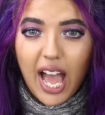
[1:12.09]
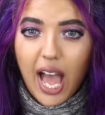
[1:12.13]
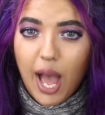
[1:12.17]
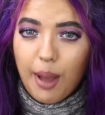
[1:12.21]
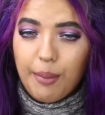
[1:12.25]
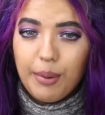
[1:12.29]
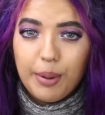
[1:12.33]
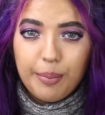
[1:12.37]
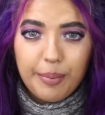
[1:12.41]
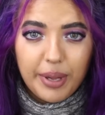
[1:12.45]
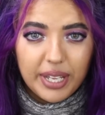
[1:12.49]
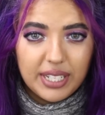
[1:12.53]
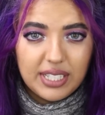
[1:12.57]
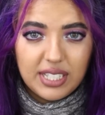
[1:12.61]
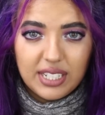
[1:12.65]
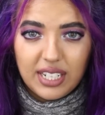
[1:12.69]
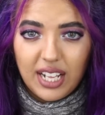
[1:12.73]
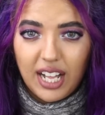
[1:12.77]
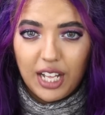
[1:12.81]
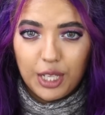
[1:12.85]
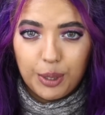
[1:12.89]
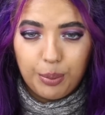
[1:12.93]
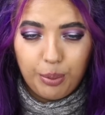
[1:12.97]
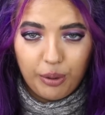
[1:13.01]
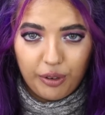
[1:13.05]
I'm a
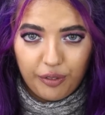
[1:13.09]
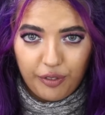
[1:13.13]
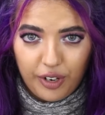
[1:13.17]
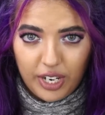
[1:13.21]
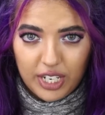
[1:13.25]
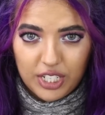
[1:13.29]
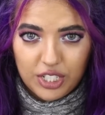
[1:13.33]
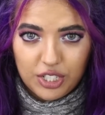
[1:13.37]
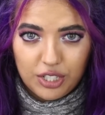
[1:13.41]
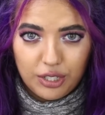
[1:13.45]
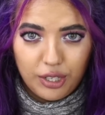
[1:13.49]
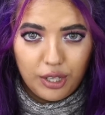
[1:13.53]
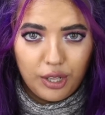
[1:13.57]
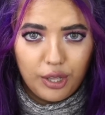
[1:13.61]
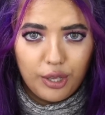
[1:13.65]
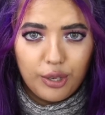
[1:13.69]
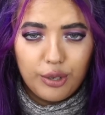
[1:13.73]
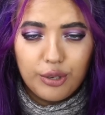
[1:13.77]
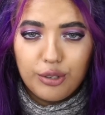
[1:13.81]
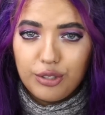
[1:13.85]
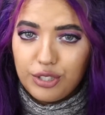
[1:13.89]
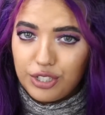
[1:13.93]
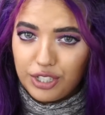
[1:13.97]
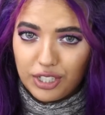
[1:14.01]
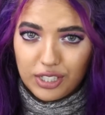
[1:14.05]
mental health professional
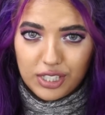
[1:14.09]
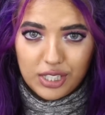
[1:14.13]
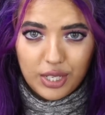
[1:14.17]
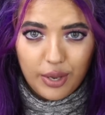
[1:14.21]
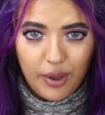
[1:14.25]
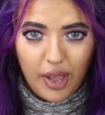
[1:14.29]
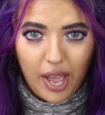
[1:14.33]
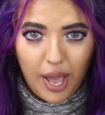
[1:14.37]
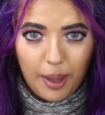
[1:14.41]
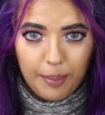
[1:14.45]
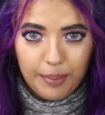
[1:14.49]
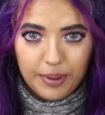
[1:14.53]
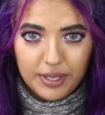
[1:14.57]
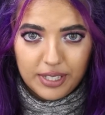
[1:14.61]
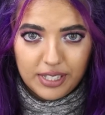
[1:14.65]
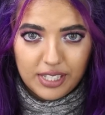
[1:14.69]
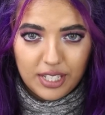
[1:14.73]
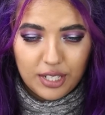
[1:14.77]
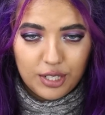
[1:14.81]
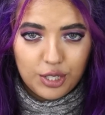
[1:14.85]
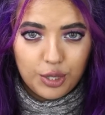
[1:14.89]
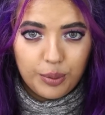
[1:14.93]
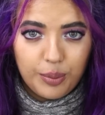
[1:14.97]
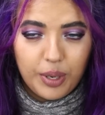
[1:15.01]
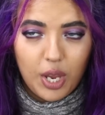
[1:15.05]
who just so
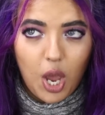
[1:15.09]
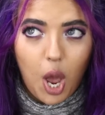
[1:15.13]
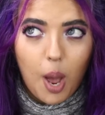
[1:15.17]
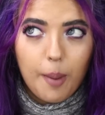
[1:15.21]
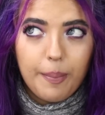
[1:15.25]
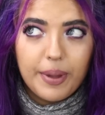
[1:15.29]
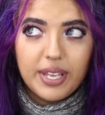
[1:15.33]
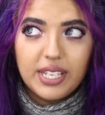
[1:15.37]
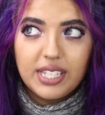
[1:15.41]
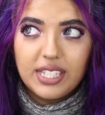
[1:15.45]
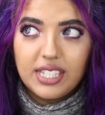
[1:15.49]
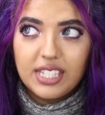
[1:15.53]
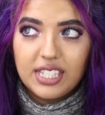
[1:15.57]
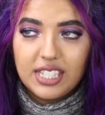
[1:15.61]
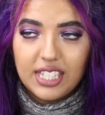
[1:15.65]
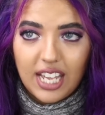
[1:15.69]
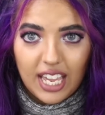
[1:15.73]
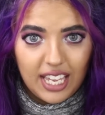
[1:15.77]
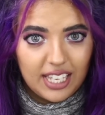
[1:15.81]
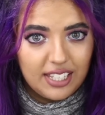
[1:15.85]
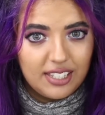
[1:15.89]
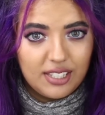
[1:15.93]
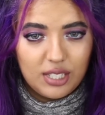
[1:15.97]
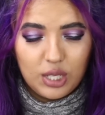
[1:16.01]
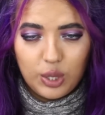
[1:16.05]
happens to be
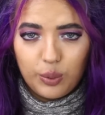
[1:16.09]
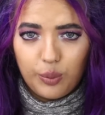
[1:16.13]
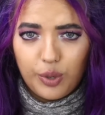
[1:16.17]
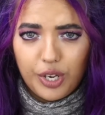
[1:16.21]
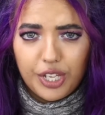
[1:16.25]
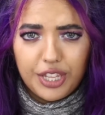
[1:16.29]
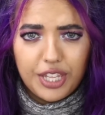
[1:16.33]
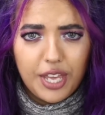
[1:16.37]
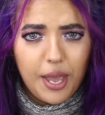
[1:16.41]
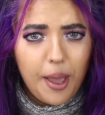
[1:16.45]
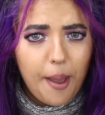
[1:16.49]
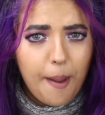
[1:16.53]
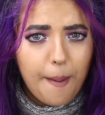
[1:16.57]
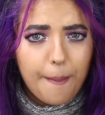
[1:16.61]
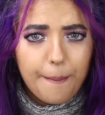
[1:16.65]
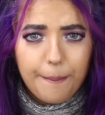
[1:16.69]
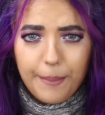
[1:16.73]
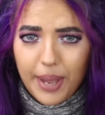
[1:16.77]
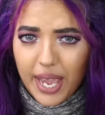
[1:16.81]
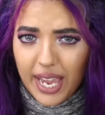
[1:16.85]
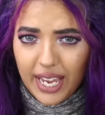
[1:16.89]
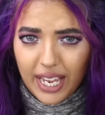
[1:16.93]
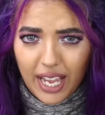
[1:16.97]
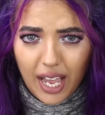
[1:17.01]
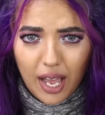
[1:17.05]
obsessed with
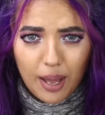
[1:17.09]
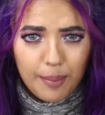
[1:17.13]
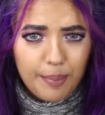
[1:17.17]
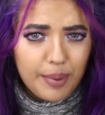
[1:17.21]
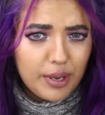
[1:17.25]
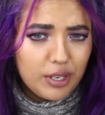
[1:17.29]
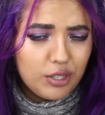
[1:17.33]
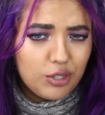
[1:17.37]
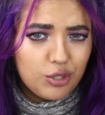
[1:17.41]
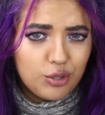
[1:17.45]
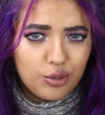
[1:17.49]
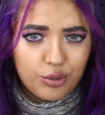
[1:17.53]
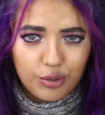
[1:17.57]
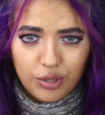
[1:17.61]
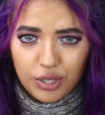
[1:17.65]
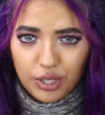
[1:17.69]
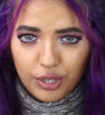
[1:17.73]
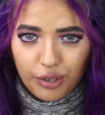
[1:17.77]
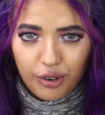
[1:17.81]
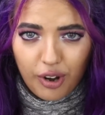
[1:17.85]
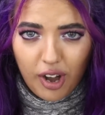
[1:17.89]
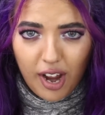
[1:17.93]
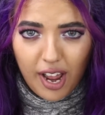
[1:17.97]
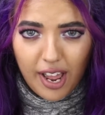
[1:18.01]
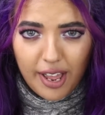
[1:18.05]
makeup, true
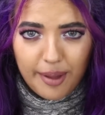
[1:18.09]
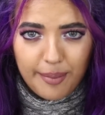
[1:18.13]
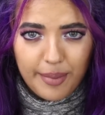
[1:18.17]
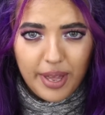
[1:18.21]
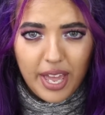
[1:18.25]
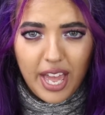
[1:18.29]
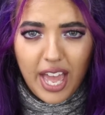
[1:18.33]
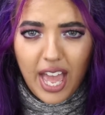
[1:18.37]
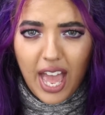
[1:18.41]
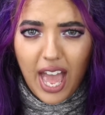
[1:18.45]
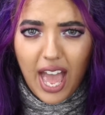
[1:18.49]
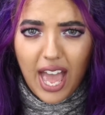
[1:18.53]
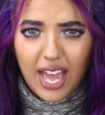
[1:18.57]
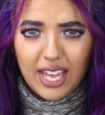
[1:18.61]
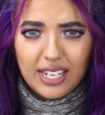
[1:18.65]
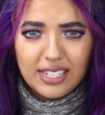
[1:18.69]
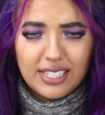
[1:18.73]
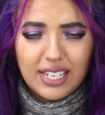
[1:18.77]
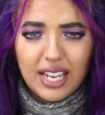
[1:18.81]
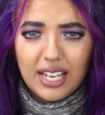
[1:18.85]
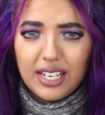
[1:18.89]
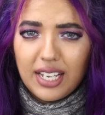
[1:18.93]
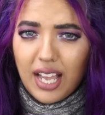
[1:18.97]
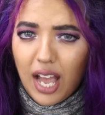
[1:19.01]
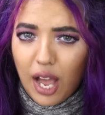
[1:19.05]
crime,
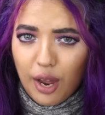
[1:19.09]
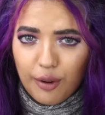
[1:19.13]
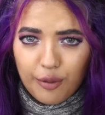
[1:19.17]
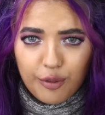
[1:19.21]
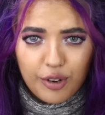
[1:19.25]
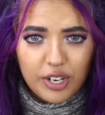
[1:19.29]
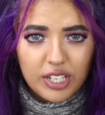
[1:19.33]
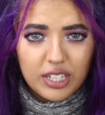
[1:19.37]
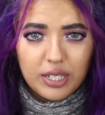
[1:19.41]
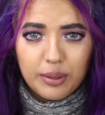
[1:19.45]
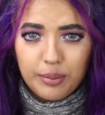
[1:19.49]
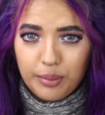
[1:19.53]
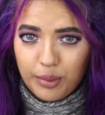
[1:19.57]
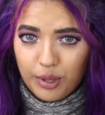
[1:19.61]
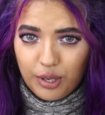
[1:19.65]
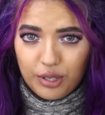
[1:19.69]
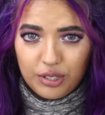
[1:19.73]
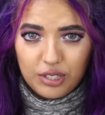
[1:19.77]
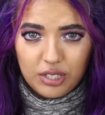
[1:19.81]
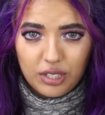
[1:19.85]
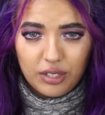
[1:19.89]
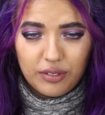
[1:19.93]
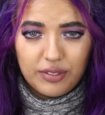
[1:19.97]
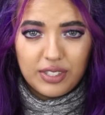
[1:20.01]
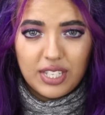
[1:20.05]
and uncovering the
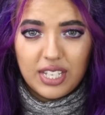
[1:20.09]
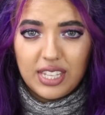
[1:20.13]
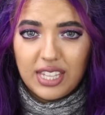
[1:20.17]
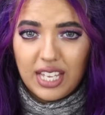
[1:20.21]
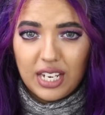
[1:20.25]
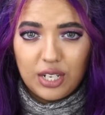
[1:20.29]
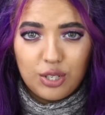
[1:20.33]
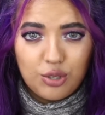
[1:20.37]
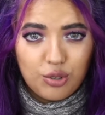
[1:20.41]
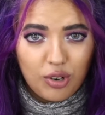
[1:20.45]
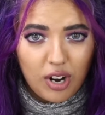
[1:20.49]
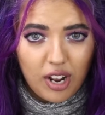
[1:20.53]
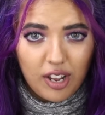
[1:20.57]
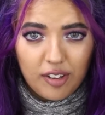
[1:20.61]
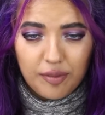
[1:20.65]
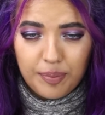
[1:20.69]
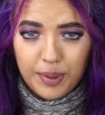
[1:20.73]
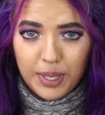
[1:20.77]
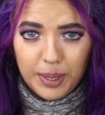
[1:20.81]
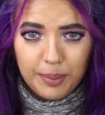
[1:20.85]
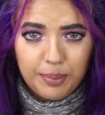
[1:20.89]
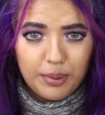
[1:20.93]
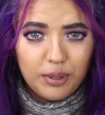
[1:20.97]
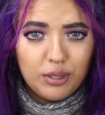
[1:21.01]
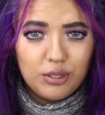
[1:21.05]
motives that drive
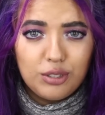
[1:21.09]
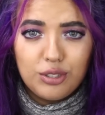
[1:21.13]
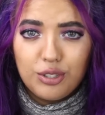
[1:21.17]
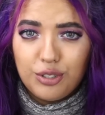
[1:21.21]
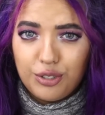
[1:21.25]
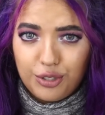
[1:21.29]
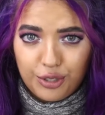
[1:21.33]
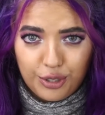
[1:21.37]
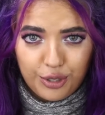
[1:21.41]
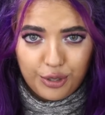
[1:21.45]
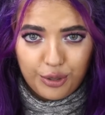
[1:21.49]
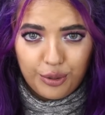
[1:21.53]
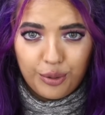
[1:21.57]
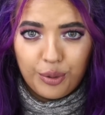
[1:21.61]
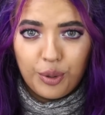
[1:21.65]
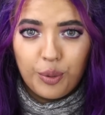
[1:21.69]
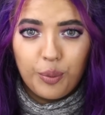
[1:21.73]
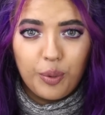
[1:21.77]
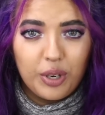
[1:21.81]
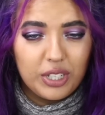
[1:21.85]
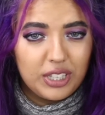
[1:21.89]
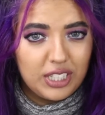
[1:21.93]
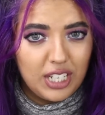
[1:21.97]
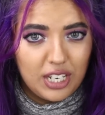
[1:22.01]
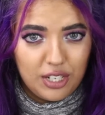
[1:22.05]
people to do
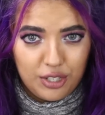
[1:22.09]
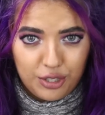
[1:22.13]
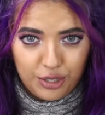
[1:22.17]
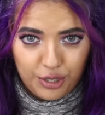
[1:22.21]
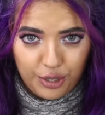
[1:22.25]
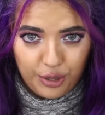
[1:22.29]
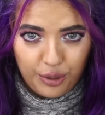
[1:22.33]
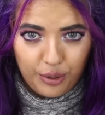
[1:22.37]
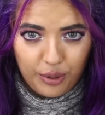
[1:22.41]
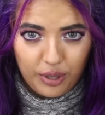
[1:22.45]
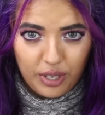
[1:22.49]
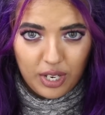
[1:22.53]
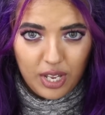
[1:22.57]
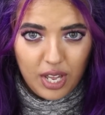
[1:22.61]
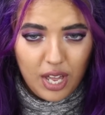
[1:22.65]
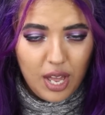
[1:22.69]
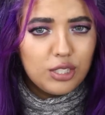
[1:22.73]
what they do.